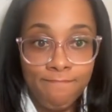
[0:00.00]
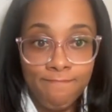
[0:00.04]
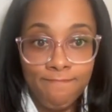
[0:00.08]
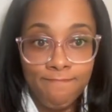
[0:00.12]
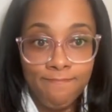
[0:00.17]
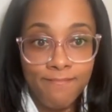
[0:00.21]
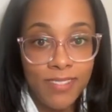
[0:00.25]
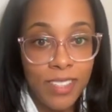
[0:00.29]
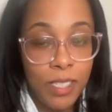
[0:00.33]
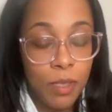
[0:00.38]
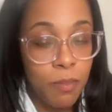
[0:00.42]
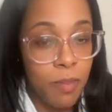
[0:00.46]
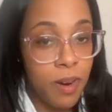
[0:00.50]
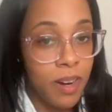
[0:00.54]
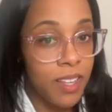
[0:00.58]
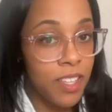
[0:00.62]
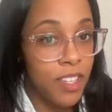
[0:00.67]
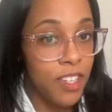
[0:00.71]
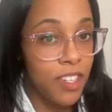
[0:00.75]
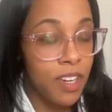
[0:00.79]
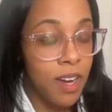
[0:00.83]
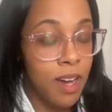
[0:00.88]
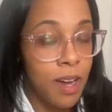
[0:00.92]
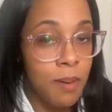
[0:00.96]
It's part of
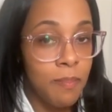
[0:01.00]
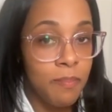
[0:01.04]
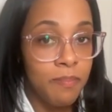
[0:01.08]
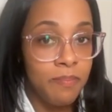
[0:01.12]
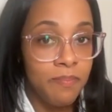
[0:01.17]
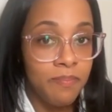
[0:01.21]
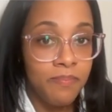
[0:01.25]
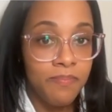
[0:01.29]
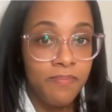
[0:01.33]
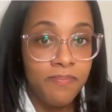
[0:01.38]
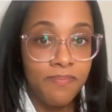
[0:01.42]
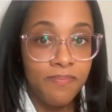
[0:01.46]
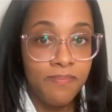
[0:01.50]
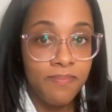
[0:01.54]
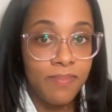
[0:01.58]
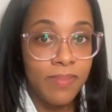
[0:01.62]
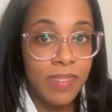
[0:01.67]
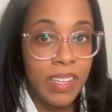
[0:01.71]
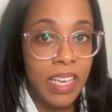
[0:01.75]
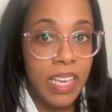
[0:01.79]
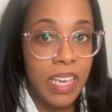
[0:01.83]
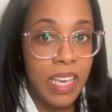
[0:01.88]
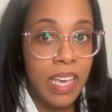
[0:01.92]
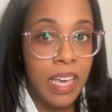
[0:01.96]
the job.
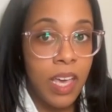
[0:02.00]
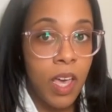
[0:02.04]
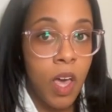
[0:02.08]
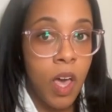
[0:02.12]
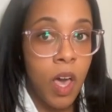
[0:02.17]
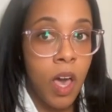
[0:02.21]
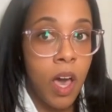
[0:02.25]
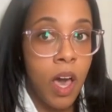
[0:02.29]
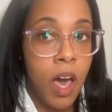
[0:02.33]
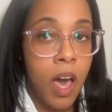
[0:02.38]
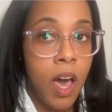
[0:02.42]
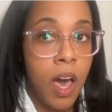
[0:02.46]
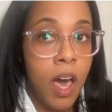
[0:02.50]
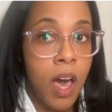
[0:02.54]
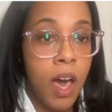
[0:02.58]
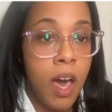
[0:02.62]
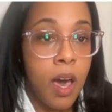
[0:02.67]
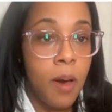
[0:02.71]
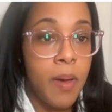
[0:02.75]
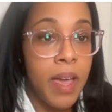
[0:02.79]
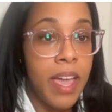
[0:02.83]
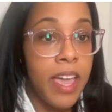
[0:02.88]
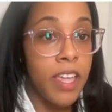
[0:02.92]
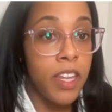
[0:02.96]

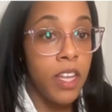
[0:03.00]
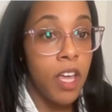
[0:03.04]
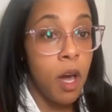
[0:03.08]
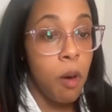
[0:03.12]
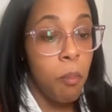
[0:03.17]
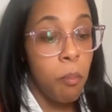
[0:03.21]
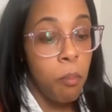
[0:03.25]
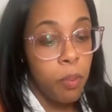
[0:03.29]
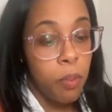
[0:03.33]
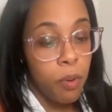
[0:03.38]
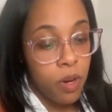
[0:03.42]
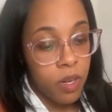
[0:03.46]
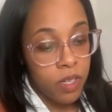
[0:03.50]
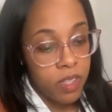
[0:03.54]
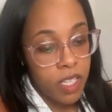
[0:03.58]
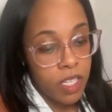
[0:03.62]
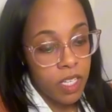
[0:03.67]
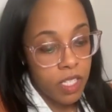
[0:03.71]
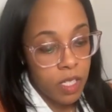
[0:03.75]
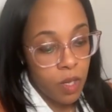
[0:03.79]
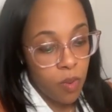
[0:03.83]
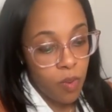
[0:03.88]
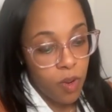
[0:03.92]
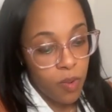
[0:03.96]
And a book
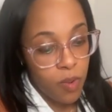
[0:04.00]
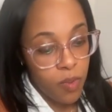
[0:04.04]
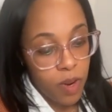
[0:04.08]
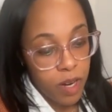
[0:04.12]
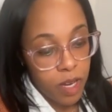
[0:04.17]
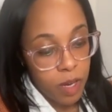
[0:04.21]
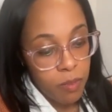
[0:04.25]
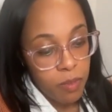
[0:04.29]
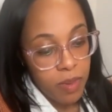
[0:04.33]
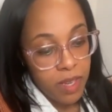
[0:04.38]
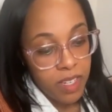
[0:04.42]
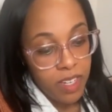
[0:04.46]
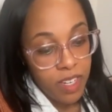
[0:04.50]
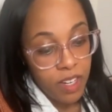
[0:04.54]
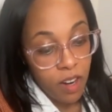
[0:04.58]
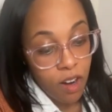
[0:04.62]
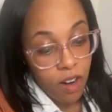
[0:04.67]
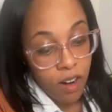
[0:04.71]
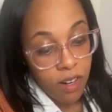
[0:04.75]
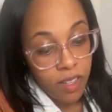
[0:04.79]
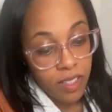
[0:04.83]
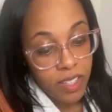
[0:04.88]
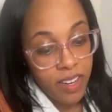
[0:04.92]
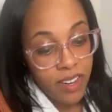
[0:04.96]
that someone recommended
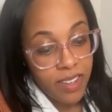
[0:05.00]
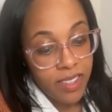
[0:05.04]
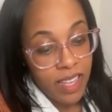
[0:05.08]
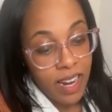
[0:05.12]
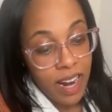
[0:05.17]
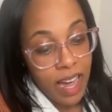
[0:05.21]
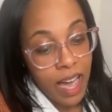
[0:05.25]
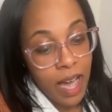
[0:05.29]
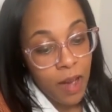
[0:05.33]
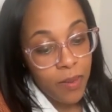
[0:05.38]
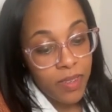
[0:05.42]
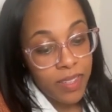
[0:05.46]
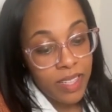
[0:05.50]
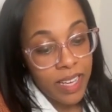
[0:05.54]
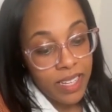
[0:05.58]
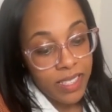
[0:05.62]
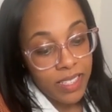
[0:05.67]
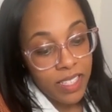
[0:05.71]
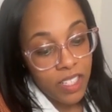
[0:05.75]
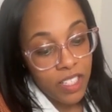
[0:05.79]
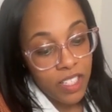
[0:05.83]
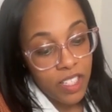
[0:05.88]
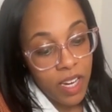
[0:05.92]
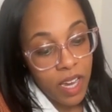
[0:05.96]
earlier that I would like
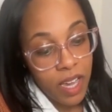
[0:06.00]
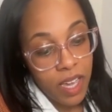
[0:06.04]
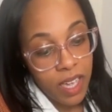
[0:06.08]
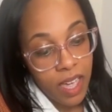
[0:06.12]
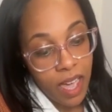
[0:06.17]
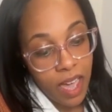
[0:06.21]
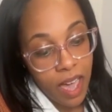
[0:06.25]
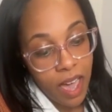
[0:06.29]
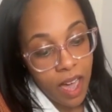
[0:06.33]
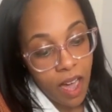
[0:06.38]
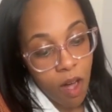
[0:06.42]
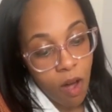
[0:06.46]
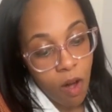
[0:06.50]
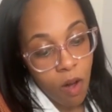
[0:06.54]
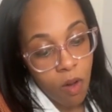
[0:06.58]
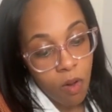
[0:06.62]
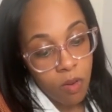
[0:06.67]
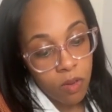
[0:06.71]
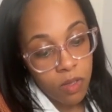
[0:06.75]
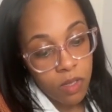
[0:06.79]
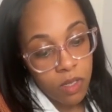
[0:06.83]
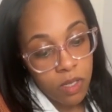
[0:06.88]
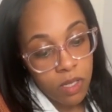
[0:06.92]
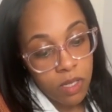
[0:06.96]
to check
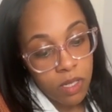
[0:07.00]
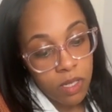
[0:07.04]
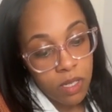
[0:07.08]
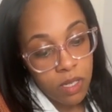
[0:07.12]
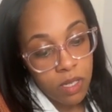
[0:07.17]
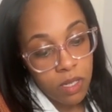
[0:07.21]
out,